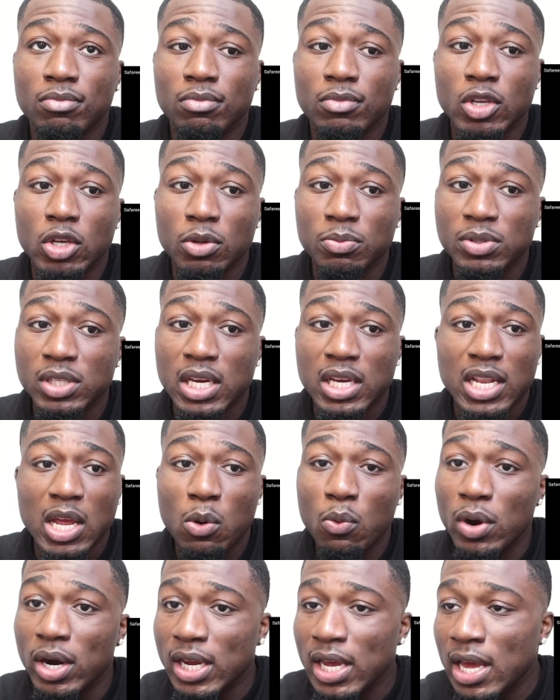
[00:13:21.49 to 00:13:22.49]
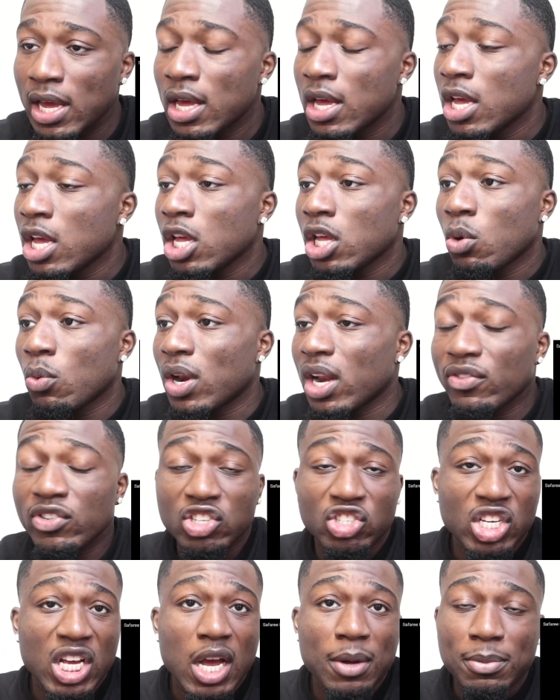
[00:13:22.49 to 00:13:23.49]
You know what I'm saying? They work at whatever
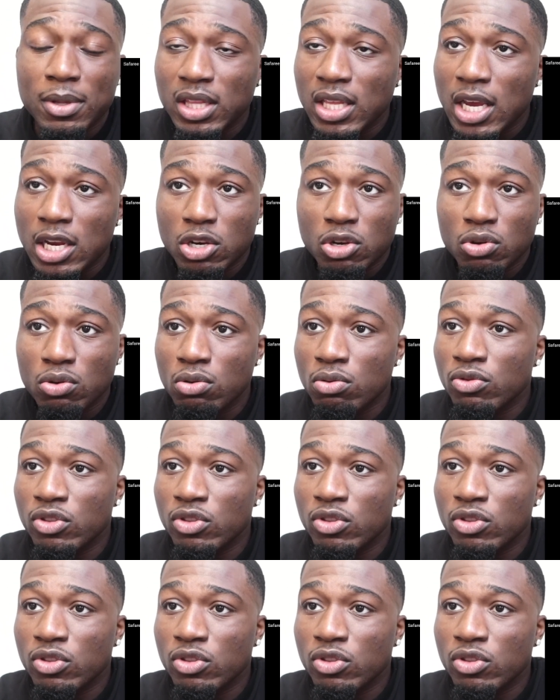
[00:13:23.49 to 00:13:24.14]
job that they do.